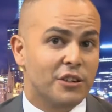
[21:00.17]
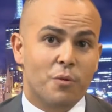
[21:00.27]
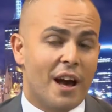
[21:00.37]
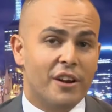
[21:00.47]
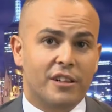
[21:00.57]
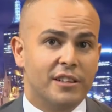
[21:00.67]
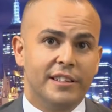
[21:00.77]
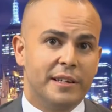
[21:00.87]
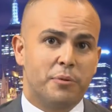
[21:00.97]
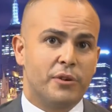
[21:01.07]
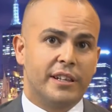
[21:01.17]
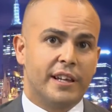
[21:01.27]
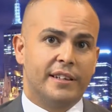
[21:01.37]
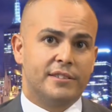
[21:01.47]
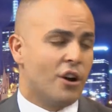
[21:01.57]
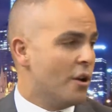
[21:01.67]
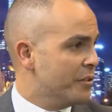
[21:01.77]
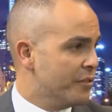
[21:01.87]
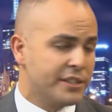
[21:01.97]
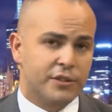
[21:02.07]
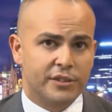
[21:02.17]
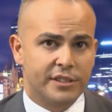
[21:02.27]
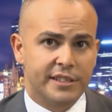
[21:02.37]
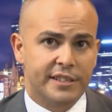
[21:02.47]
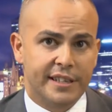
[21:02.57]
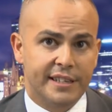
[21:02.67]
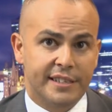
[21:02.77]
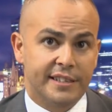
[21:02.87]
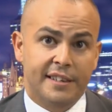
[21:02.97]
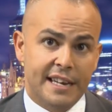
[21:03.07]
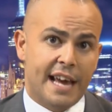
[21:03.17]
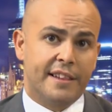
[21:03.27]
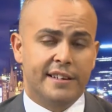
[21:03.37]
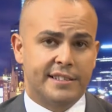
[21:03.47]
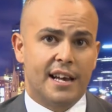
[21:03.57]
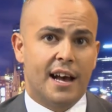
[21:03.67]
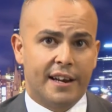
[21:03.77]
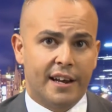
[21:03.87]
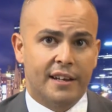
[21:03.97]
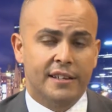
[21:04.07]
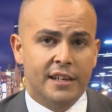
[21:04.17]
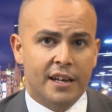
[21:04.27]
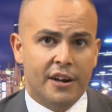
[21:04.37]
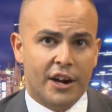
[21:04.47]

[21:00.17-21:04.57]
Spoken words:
Look, WADA are clearly putting their time and resources into this, and now that ASADA are